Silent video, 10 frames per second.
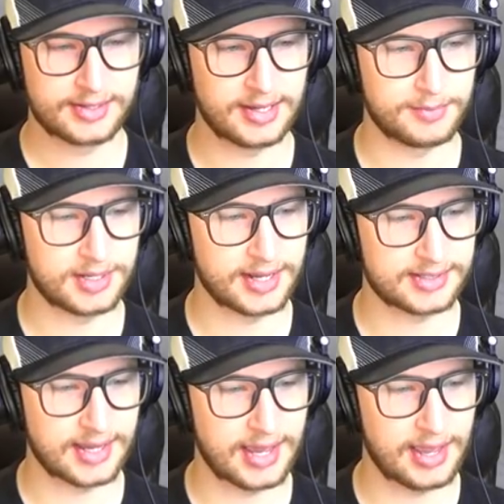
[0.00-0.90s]
sim to
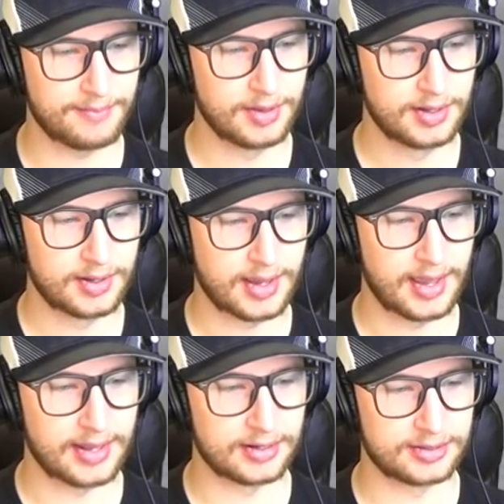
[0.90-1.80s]
next game.
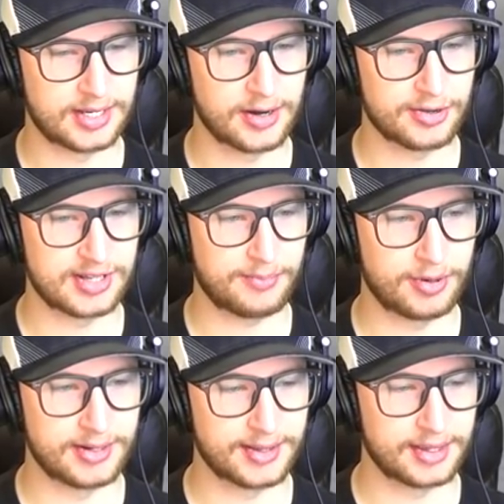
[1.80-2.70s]
And Ontario's up
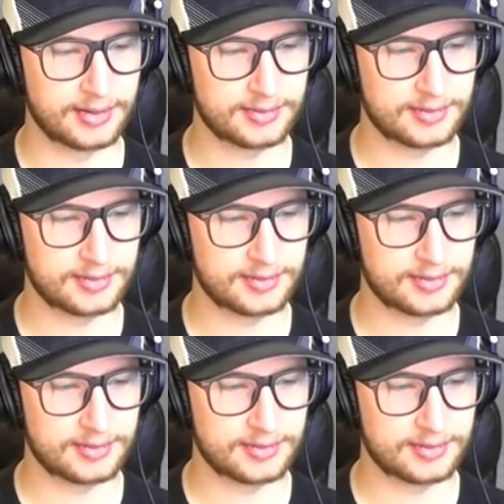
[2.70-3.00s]
one nothing.